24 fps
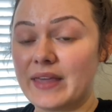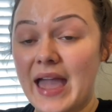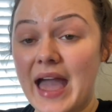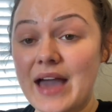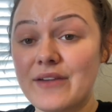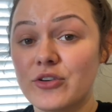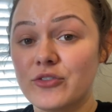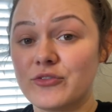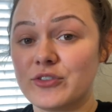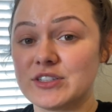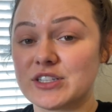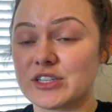
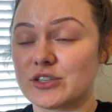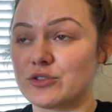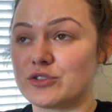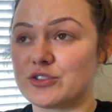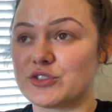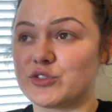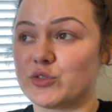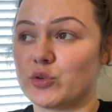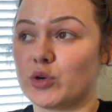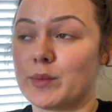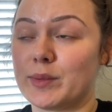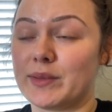have a physical
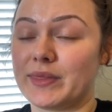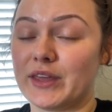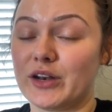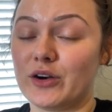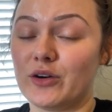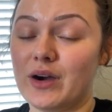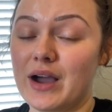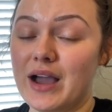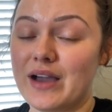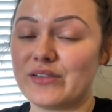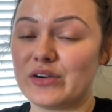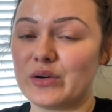store, but they
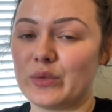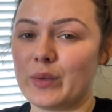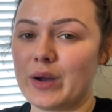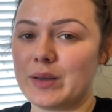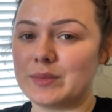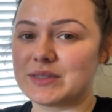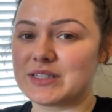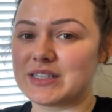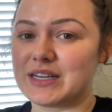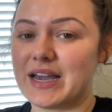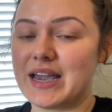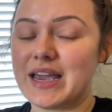don't have a
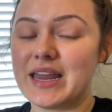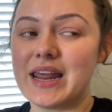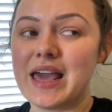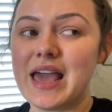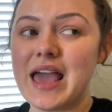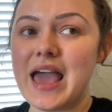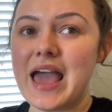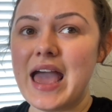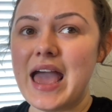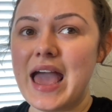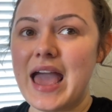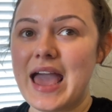website.
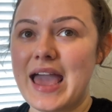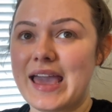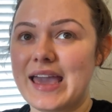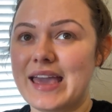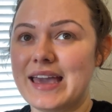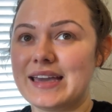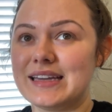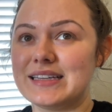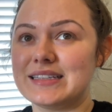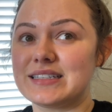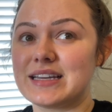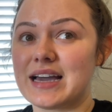
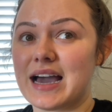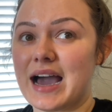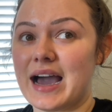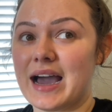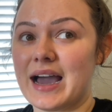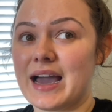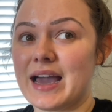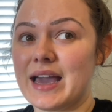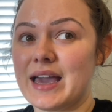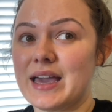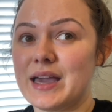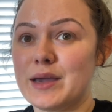And
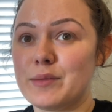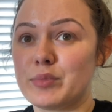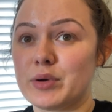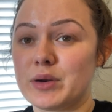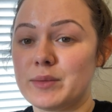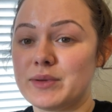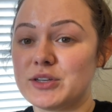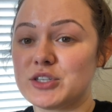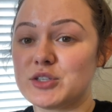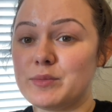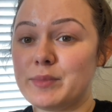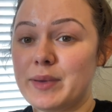I
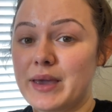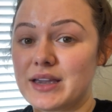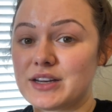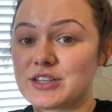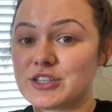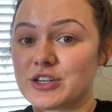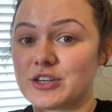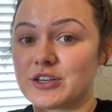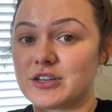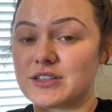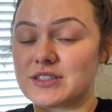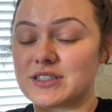pretty much begged
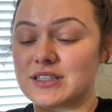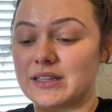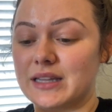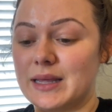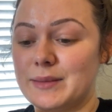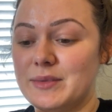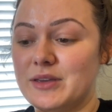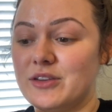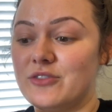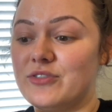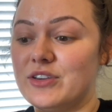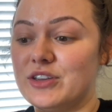her to
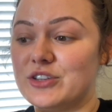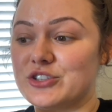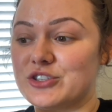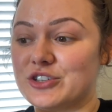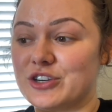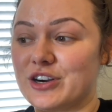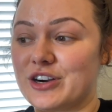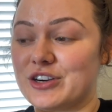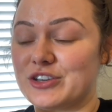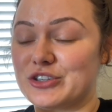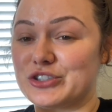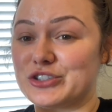let me
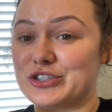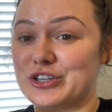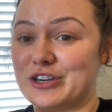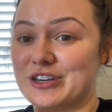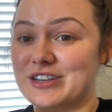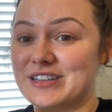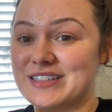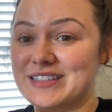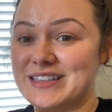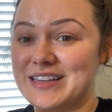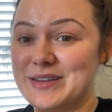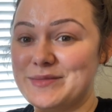feature her
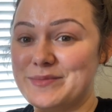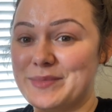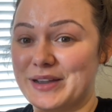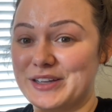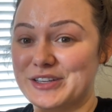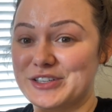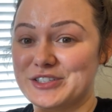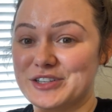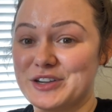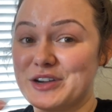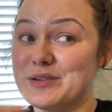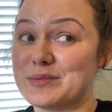shirts in my
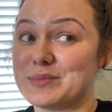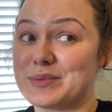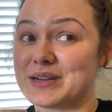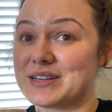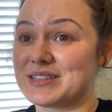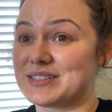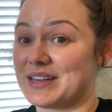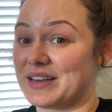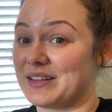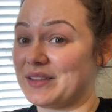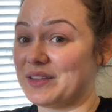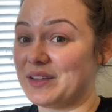show
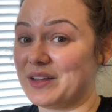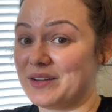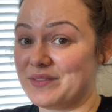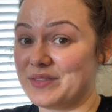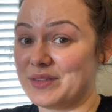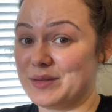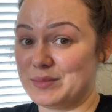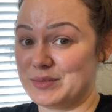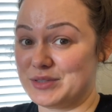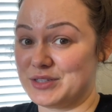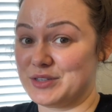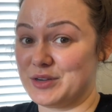because I love
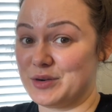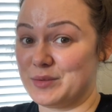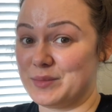them so